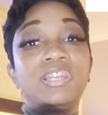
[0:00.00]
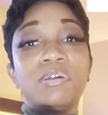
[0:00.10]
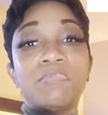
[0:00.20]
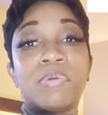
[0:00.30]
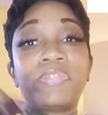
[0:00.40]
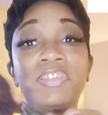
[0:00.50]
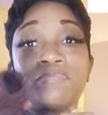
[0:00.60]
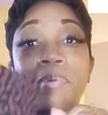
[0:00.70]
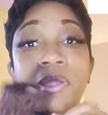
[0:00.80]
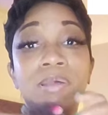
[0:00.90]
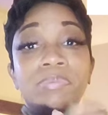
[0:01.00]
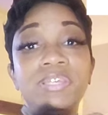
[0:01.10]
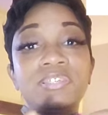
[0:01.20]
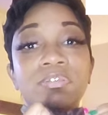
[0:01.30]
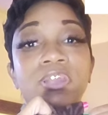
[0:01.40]
get this brown
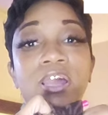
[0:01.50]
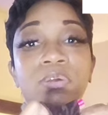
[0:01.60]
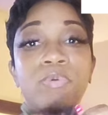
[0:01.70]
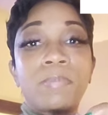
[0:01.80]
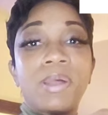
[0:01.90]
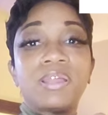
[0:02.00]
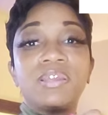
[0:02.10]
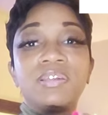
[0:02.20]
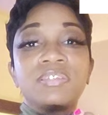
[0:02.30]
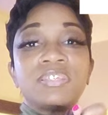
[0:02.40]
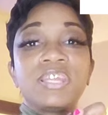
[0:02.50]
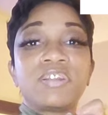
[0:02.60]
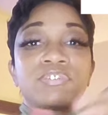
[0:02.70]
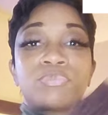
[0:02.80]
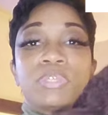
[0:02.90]
piece so that I could wear my
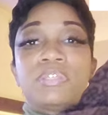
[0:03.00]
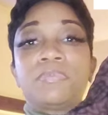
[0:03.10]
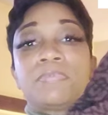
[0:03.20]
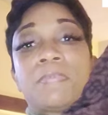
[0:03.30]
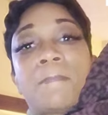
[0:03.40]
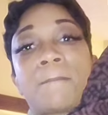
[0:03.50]
sneakers with them.